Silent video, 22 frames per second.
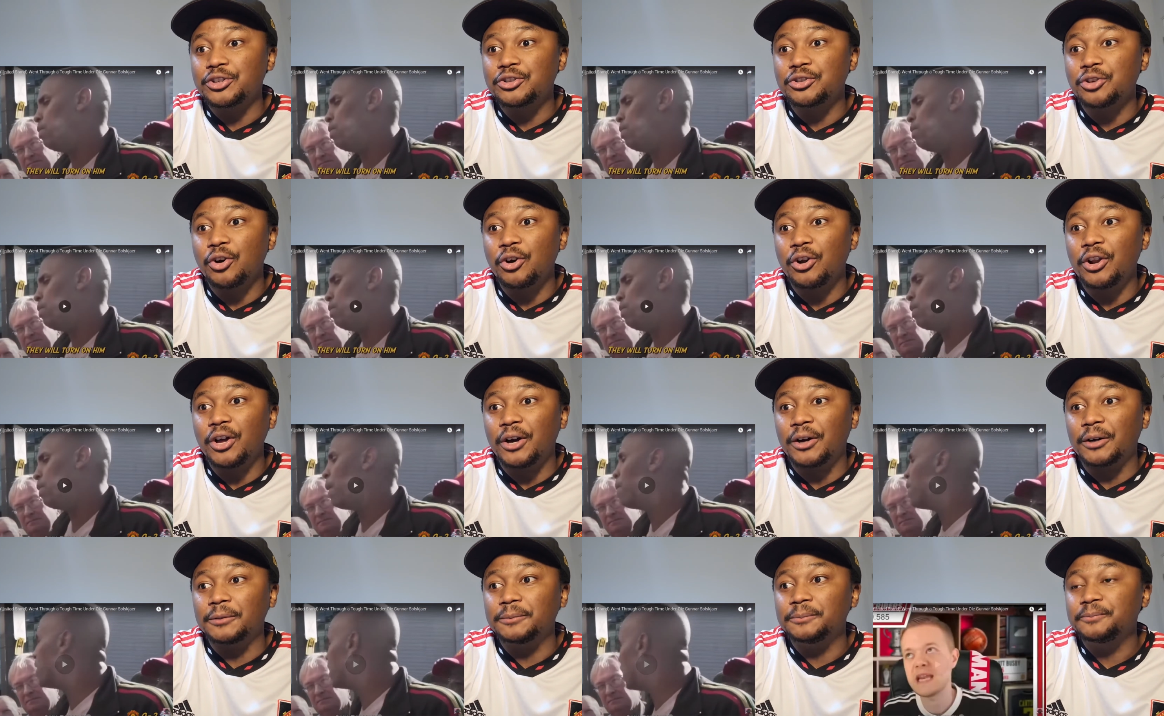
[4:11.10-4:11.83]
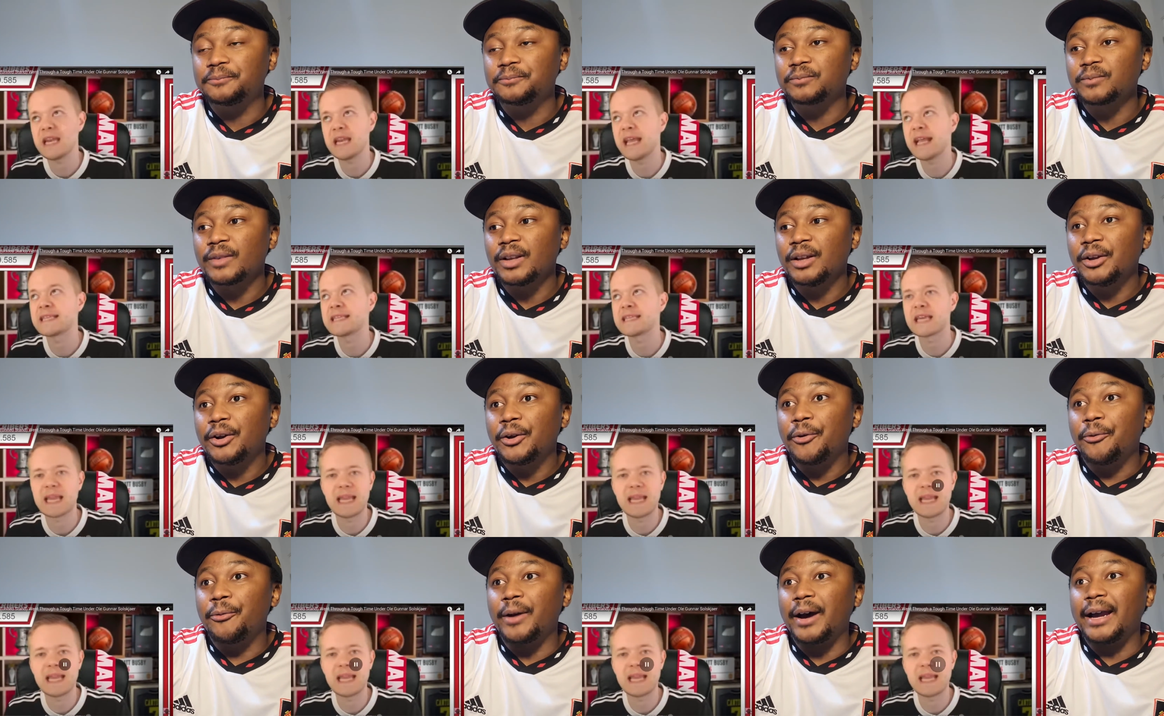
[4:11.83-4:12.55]
Speaker 1: so long.
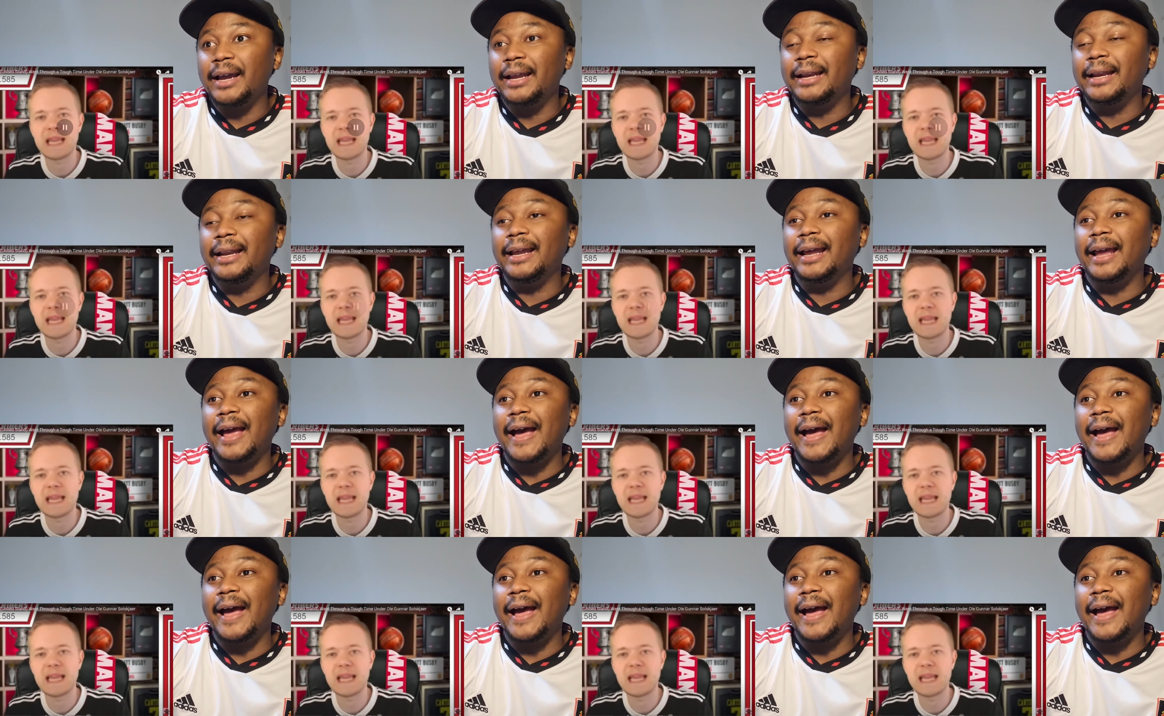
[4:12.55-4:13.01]
Right?